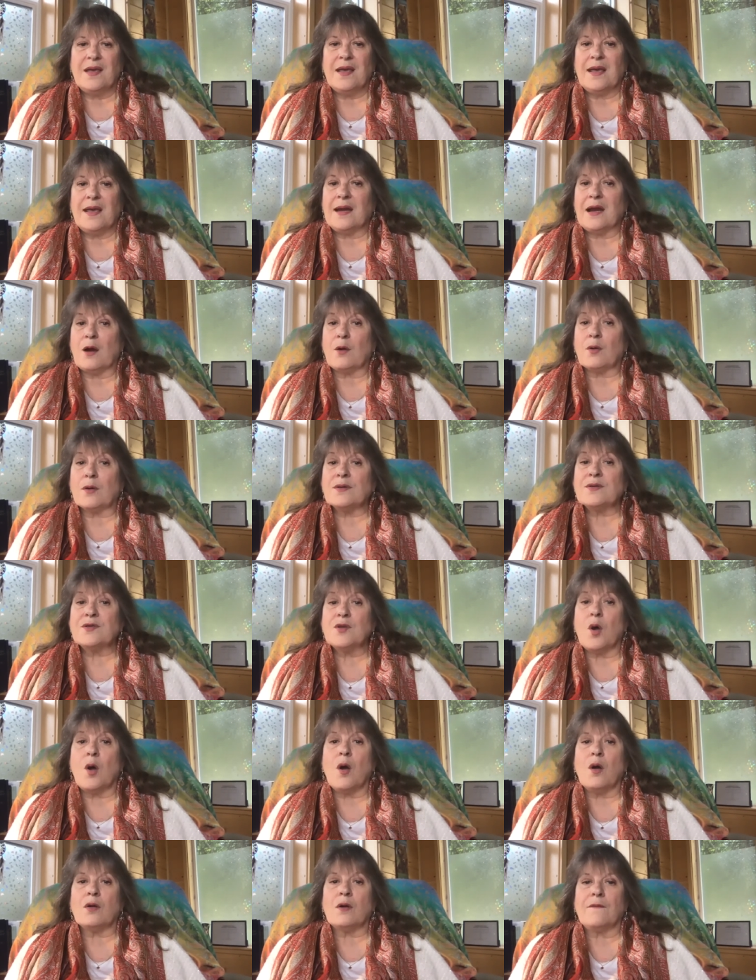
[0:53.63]
in our
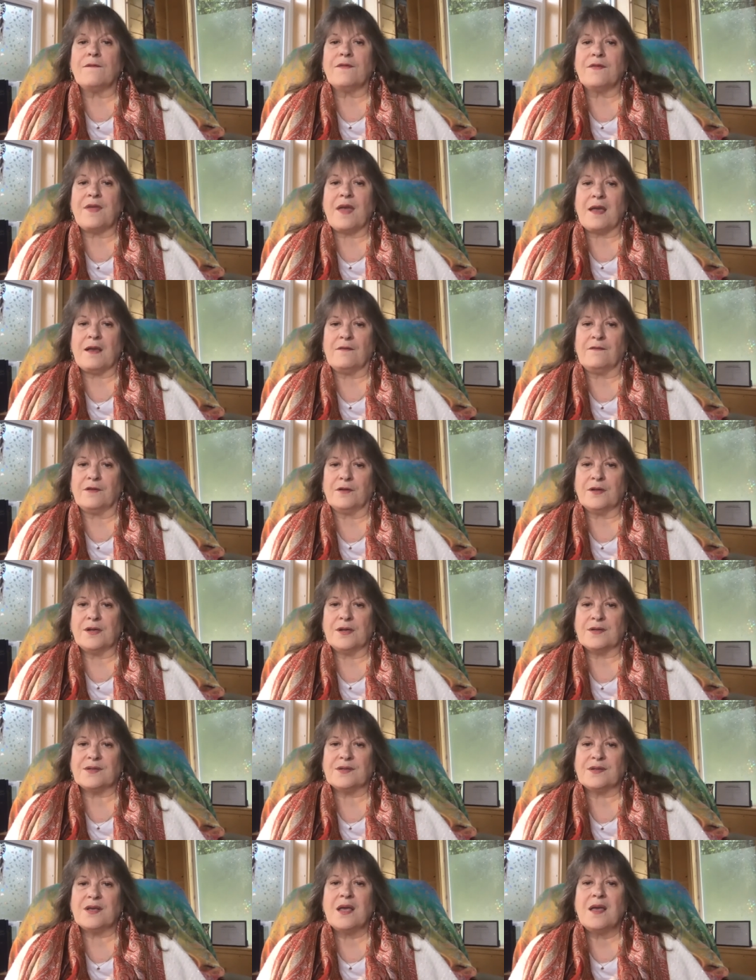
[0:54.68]
song of
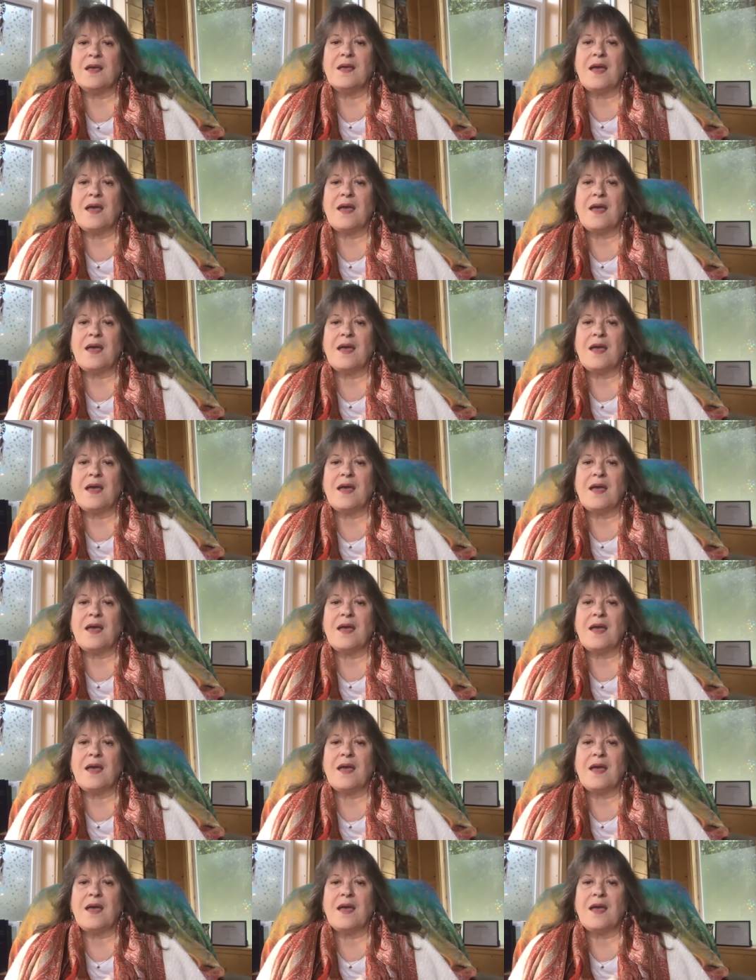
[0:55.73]
thankfulness